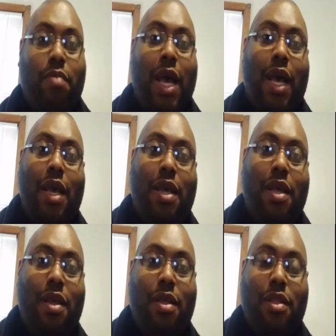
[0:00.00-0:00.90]
by
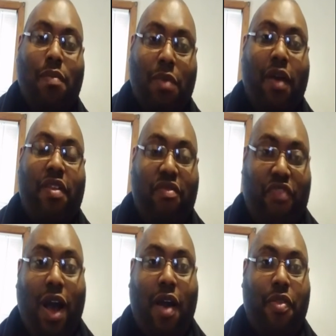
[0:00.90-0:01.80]
the mother
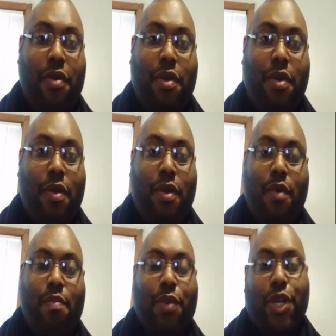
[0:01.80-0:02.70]
and father,
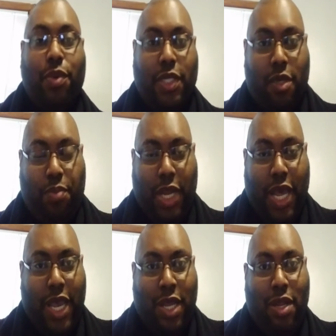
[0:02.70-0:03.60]
but it was in the
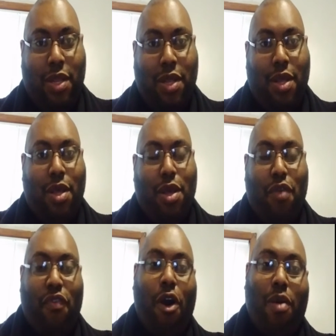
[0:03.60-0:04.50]
plan
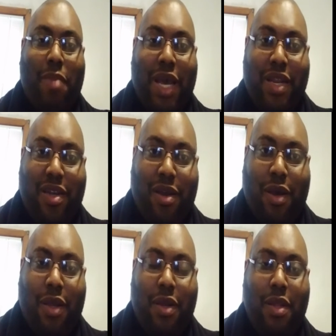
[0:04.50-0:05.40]
of Almighty
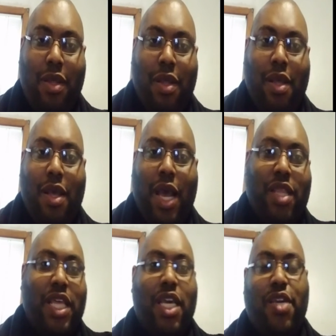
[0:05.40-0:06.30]
God.
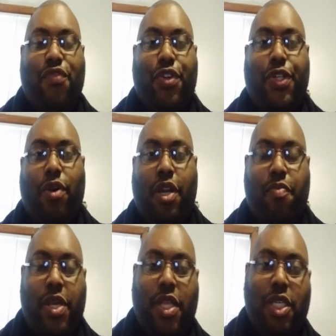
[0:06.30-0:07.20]
I thank you for
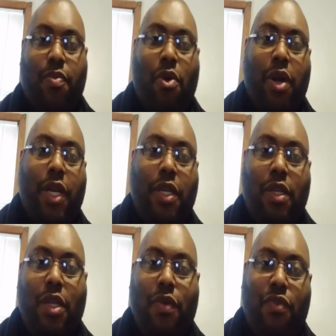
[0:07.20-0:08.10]
joining me this morning
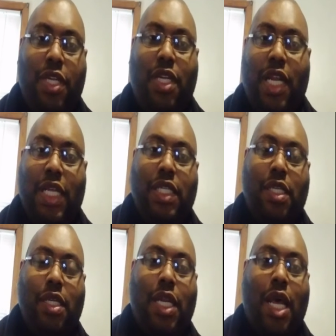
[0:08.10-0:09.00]
for this
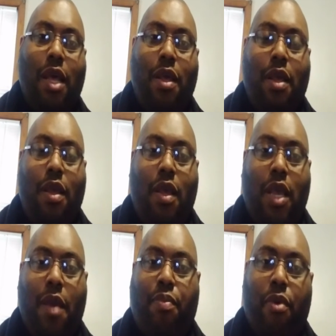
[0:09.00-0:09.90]
lesson. I
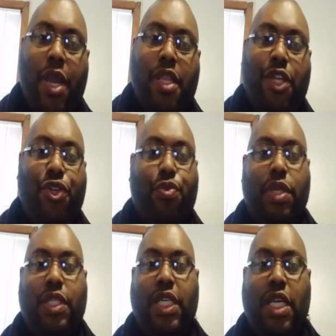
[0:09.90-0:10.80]
am praying that you
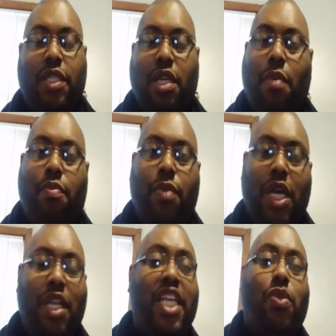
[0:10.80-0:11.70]
receive some,
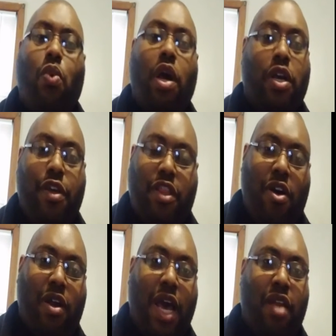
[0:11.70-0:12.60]
at least one good
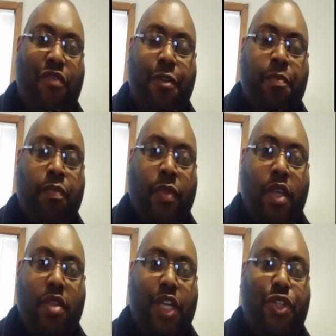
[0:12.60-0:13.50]
thought out of it
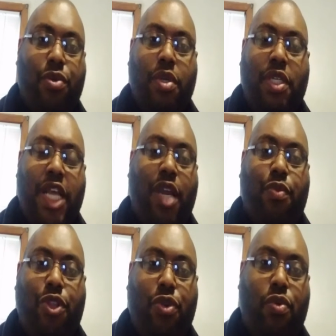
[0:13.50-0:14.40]
that you can
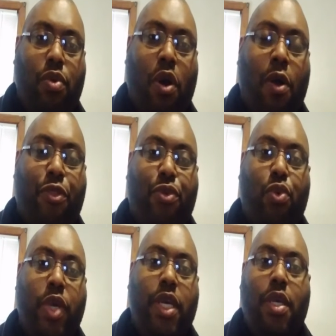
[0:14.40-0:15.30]
take with you on through
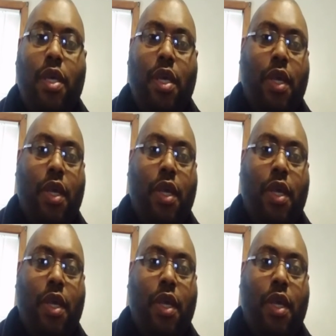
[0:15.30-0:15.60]
the week